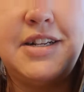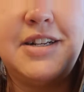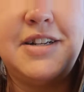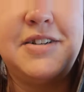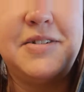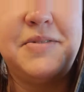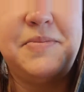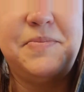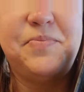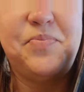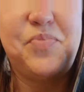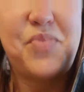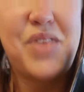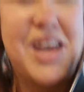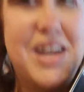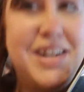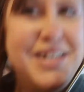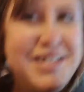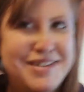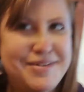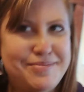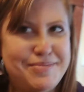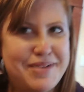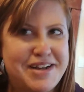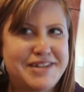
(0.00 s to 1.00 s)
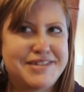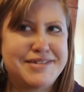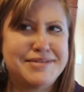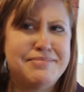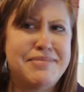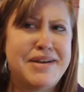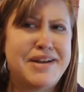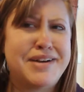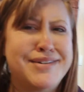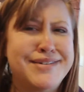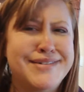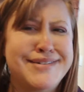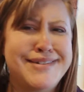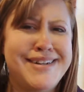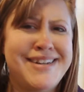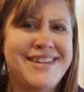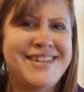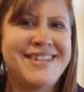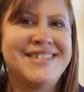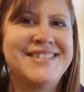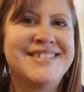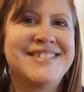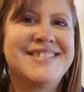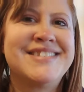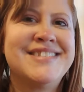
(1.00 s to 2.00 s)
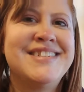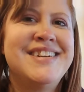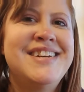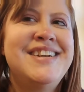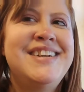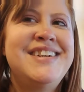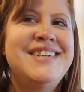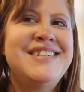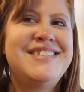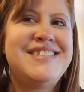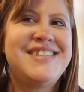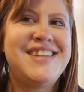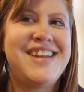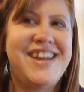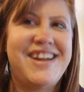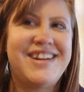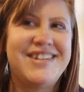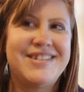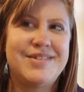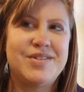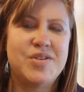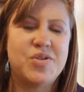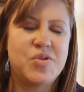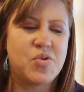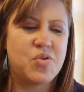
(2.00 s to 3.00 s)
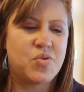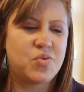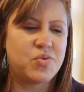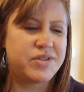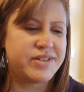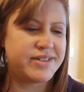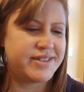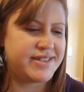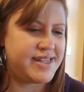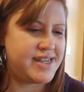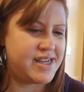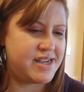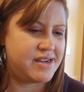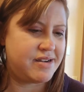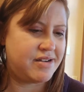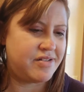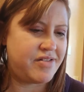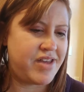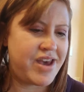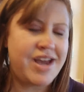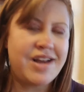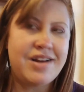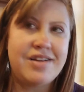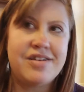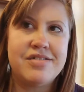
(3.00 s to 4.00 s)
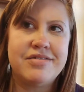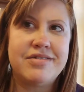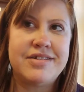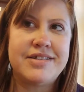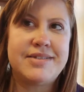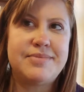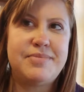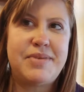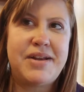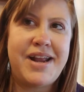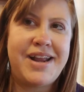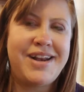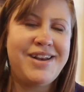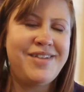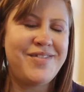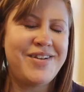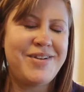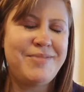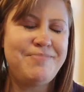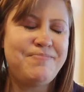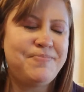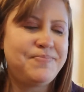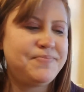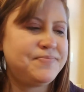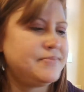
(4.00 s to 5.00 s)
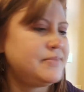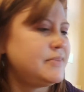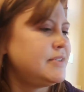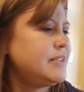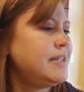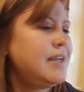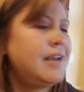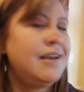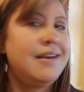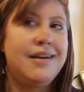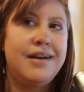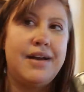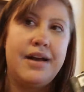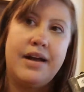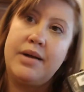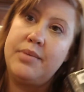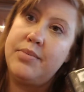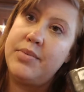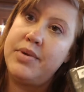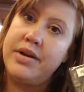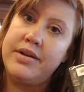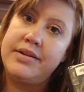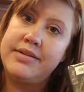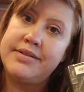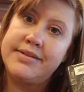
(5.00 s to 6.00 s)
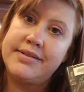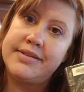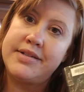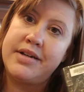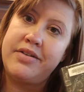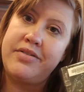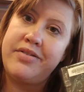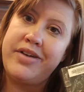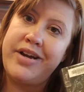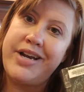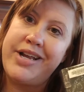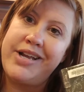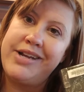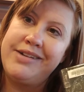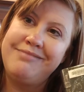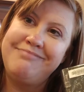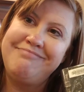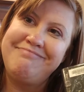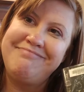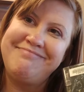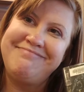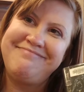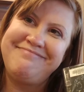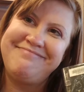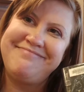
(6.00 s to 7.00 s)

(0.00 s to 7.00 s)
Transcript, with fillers: Um, I did buy some better stickies today, so we'll see how that goes. But anyway, I'm gonna start reading.